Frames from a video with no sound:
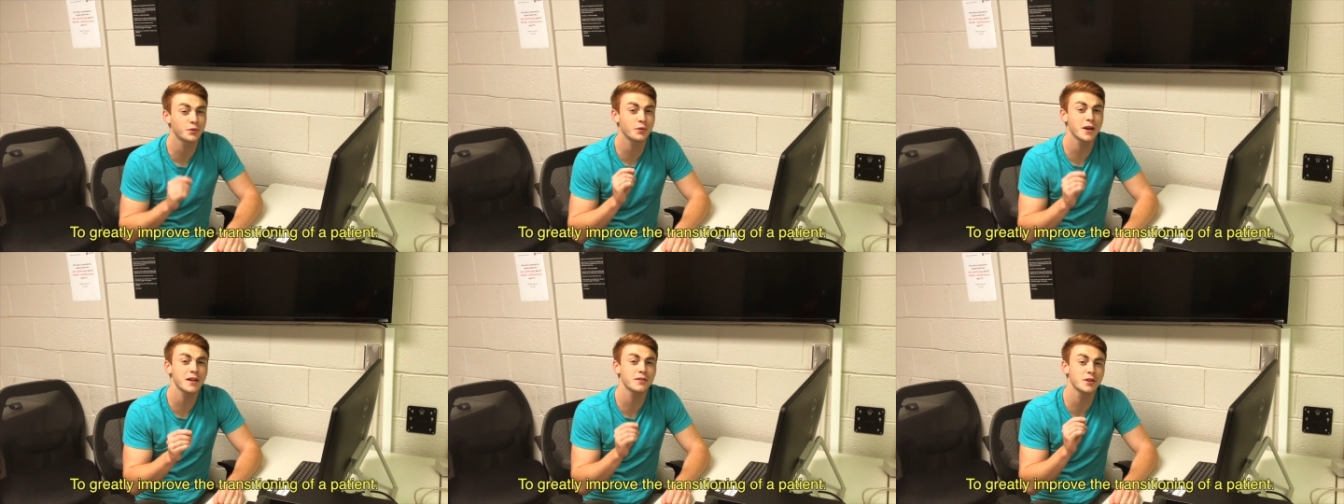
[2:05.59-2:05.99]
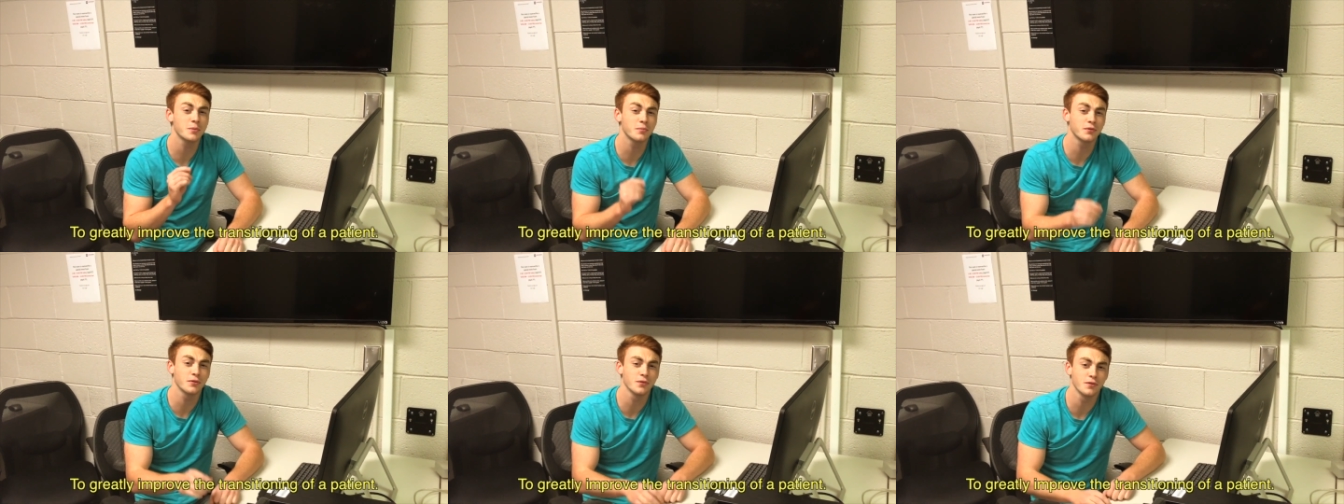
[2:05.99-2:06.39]
greatly
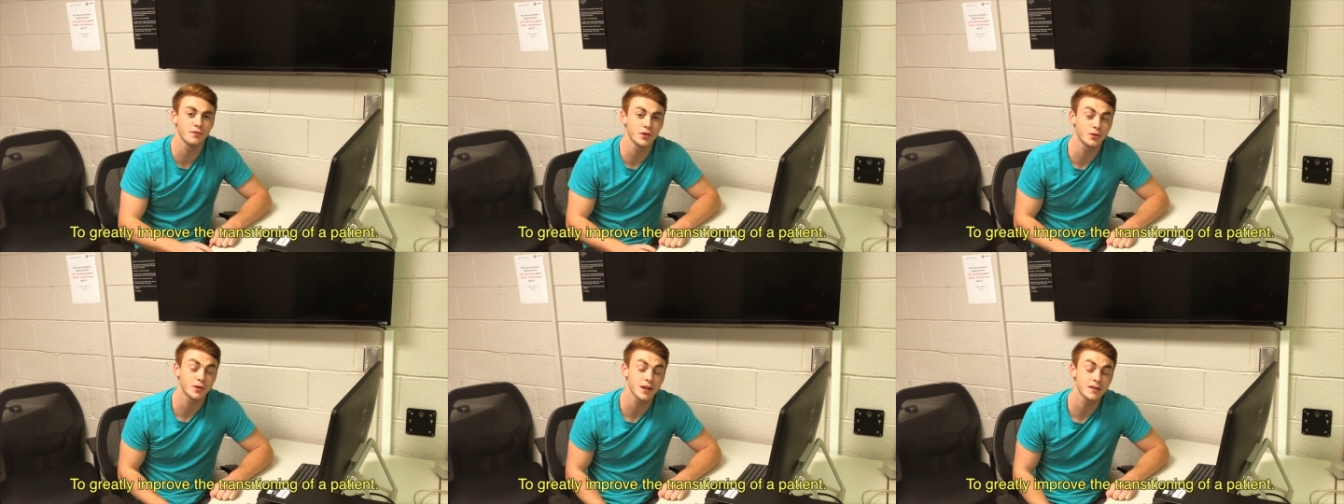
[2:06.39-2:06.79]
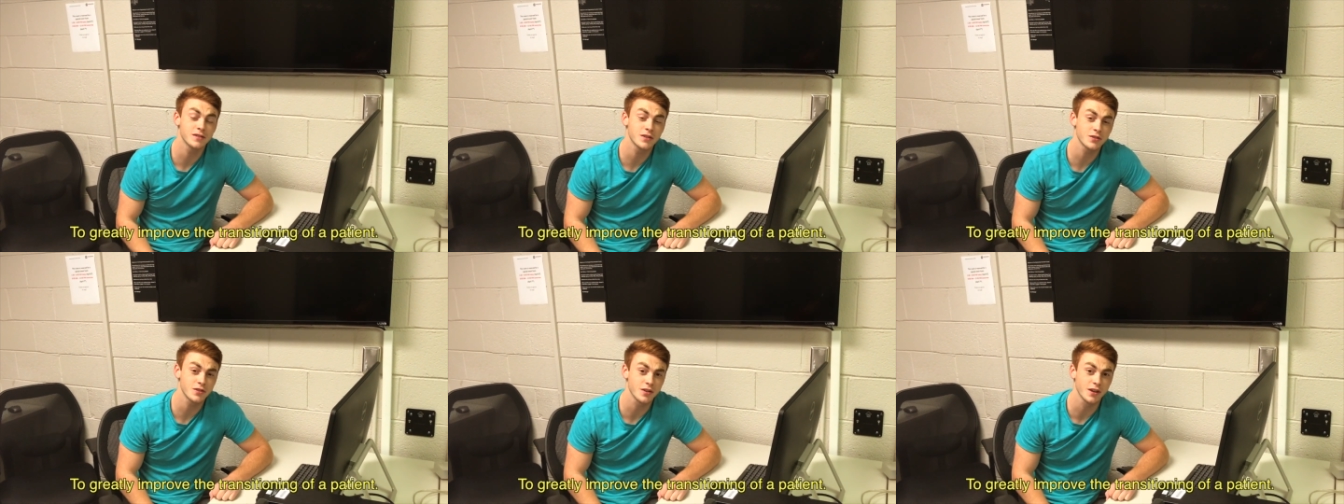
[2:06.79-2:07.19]
improve the
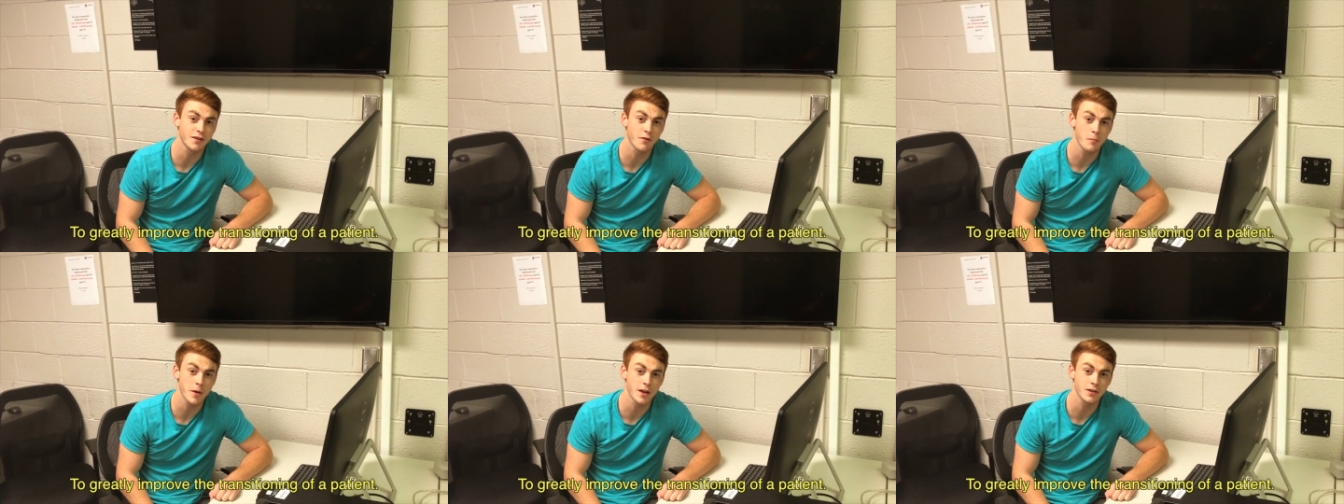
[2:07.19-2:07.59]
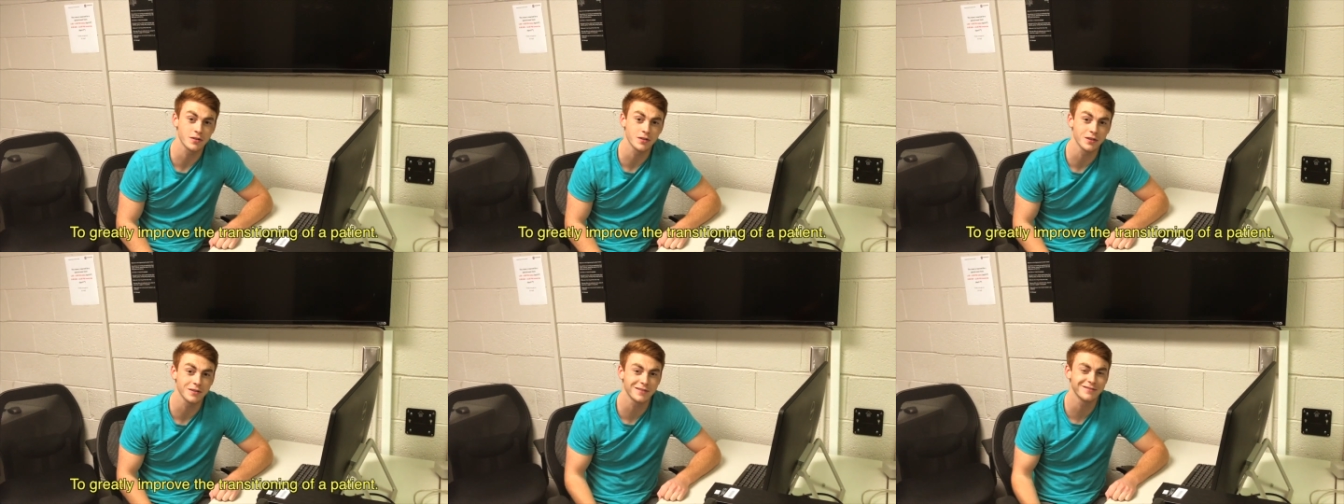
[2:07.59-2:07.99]
transitioning of a
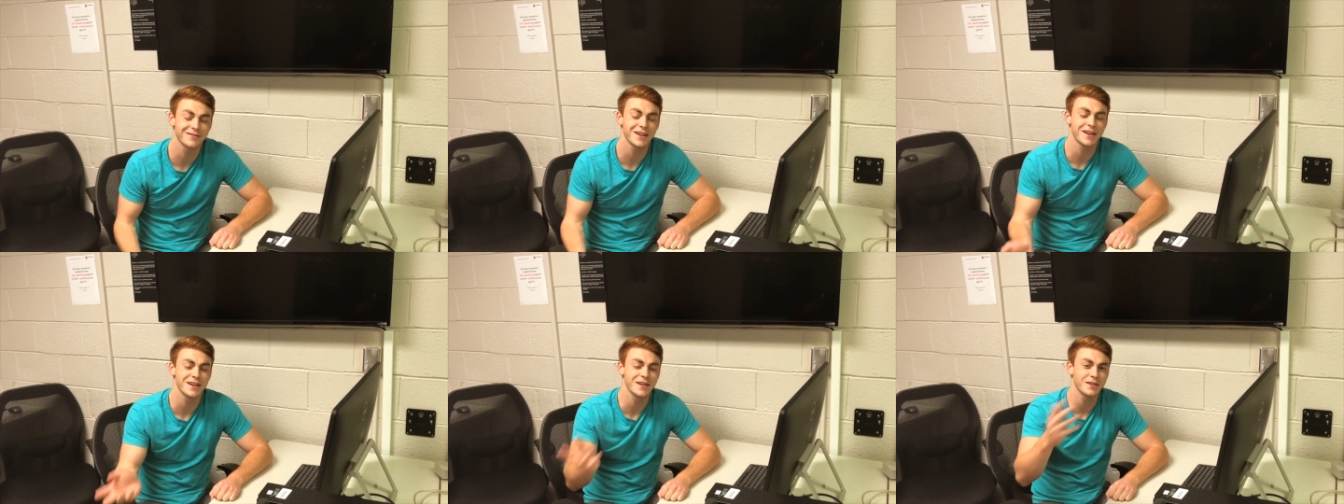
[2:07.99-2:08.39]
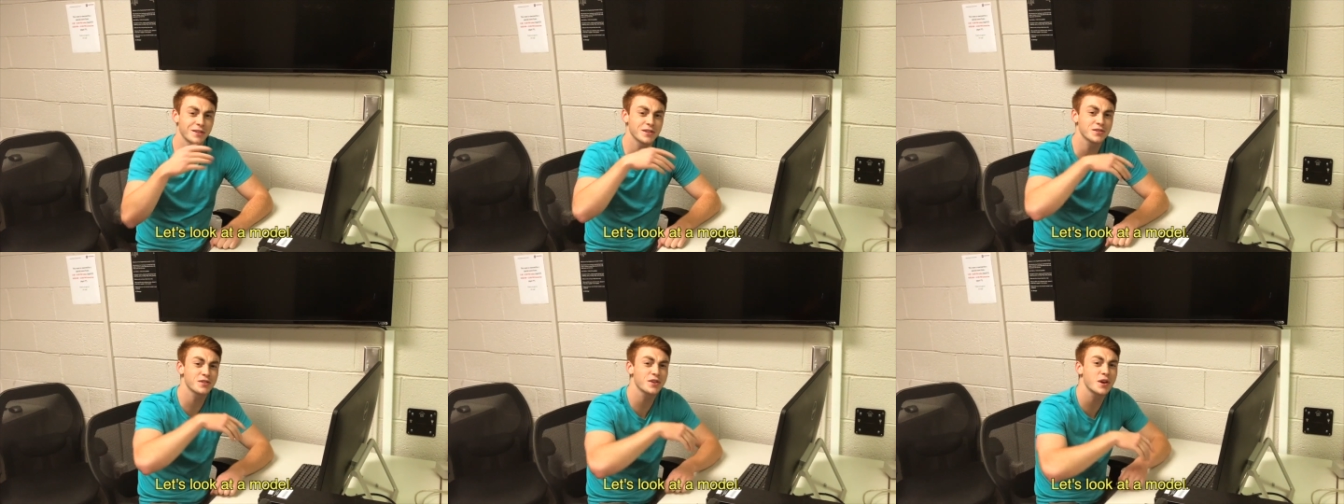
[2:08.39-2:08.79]
patient.
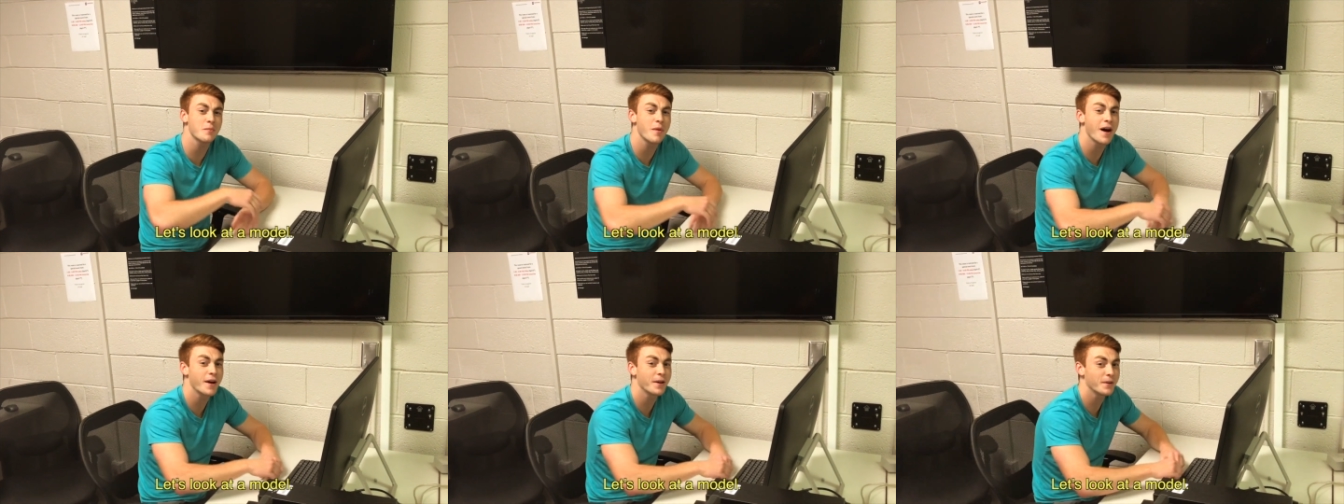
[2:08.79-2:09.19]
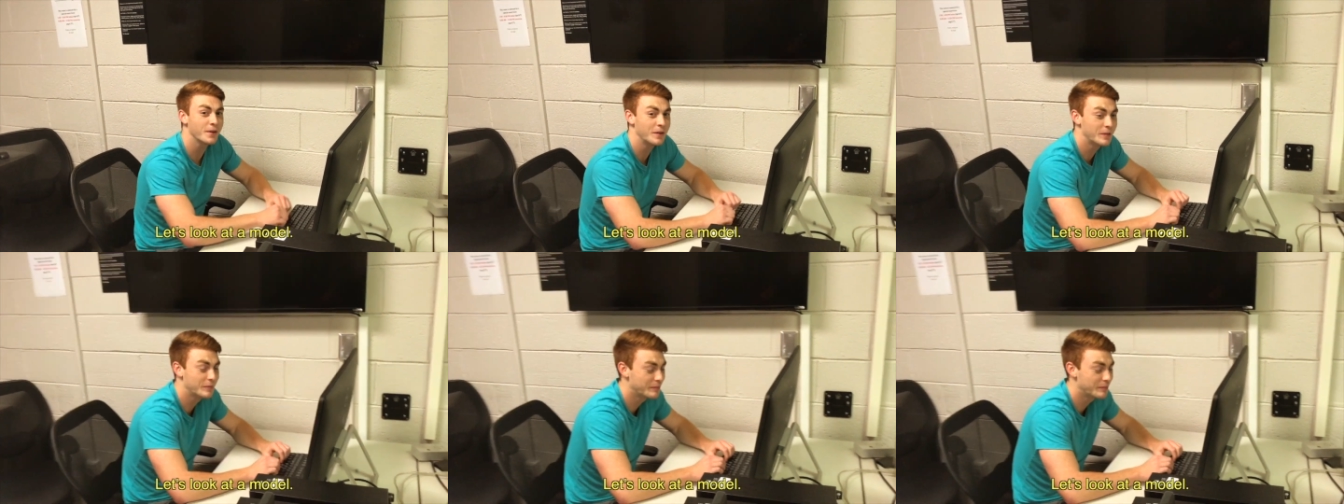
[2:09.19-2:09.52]
Let's look at a model.